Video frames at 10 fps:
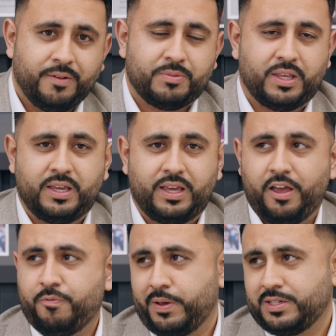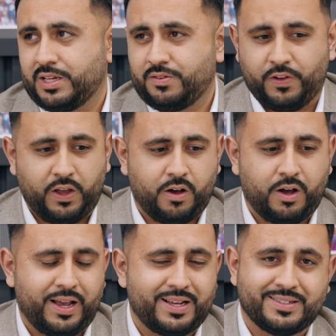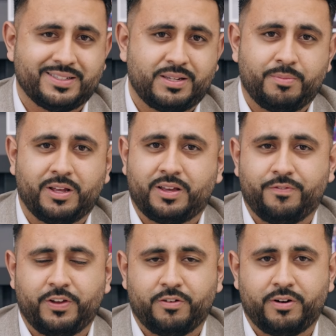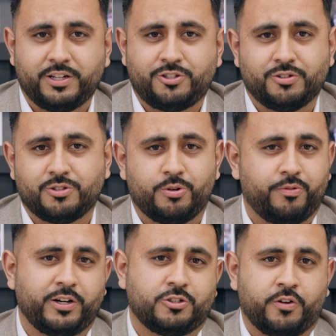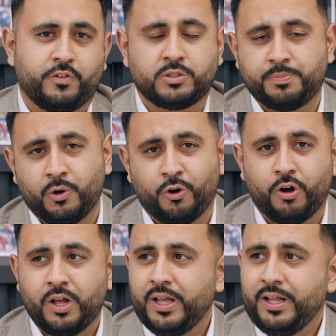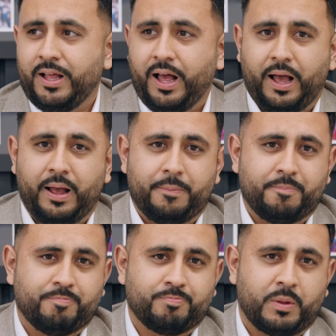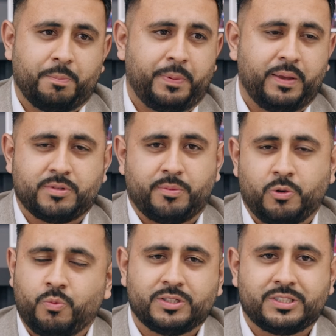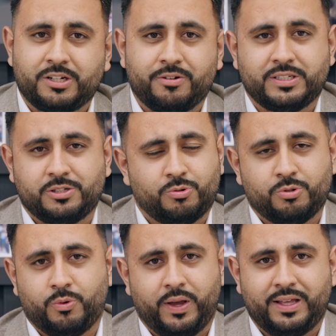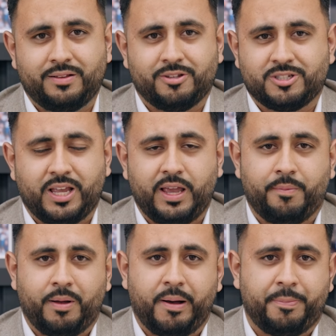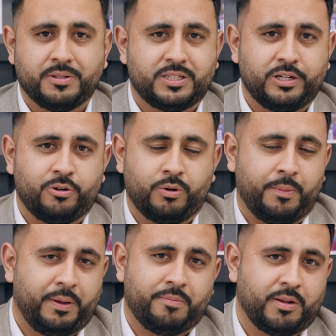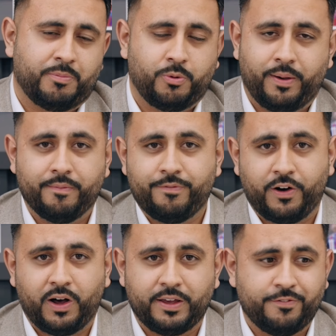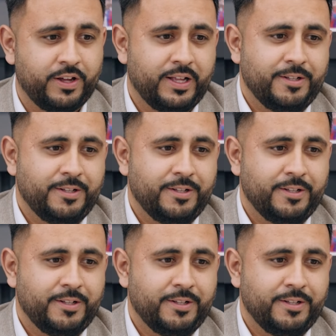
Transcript: The F-Pace SVR has a similar configuration to a Range Rover Sport. BMW 1 Series is all the way the same up until a BMW M5.